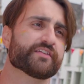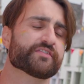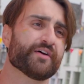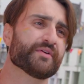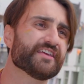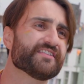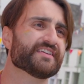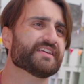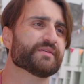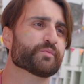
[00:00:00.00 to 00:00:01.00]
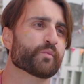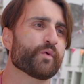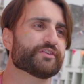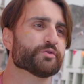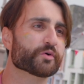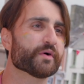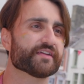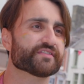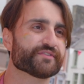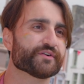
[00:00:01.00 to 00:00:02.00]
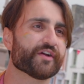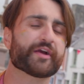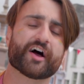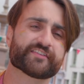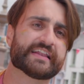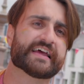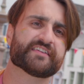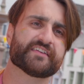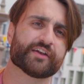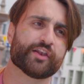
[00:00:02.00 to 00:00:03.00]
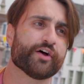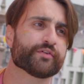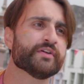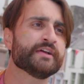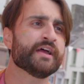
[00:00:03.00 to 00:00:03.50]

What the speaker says: It's so easy when you're queer to feel very isolated and alone,